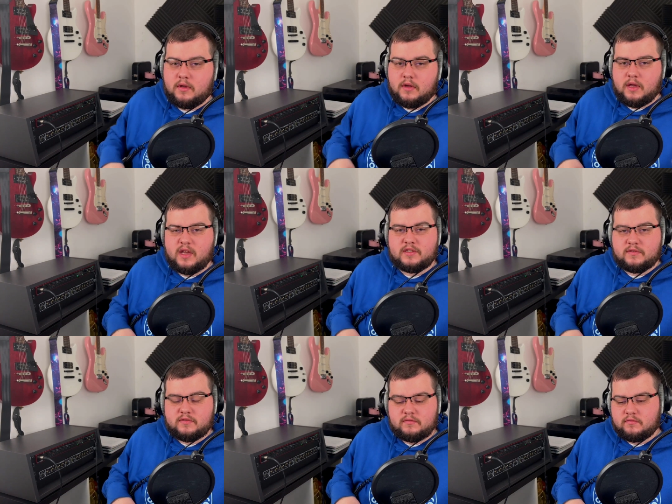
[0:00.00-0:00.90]
He's
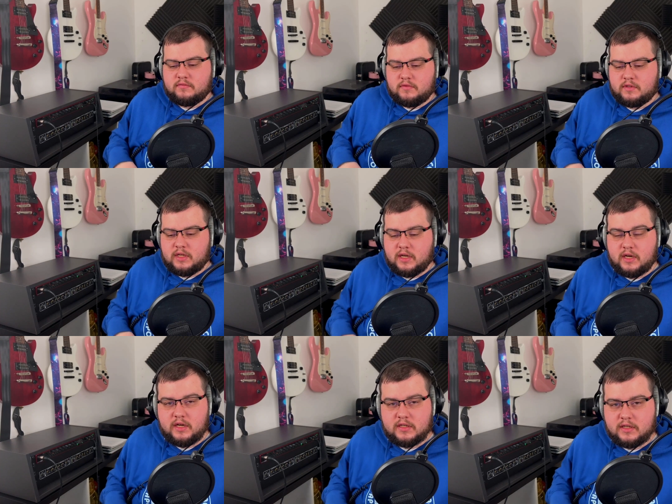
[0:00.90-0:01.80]
taking it
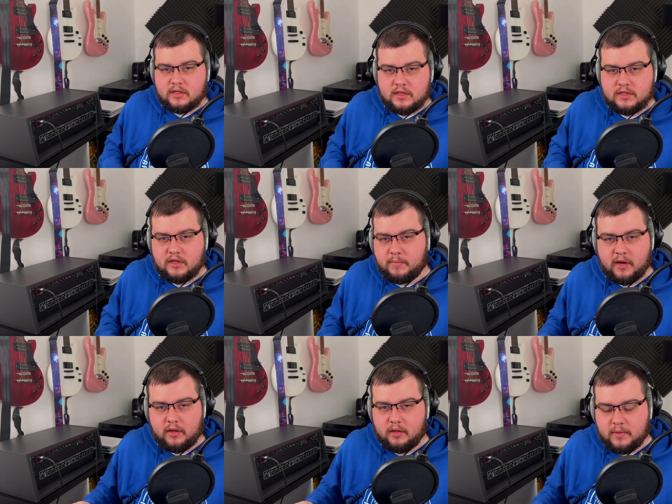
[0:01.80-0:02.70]
easy. He's not bang
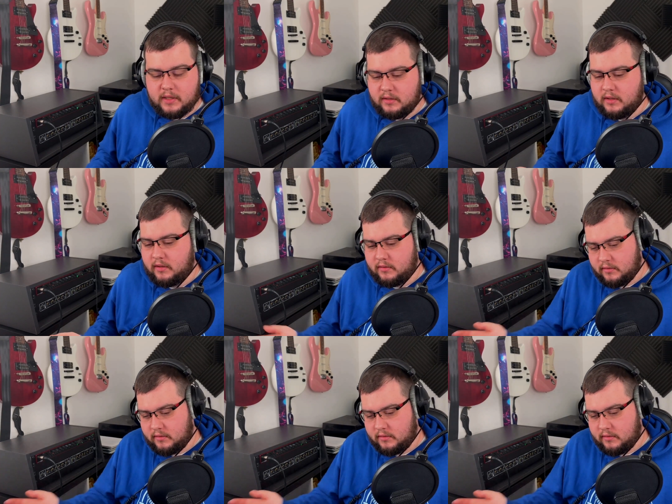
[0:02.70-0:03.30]
on the beat, you know.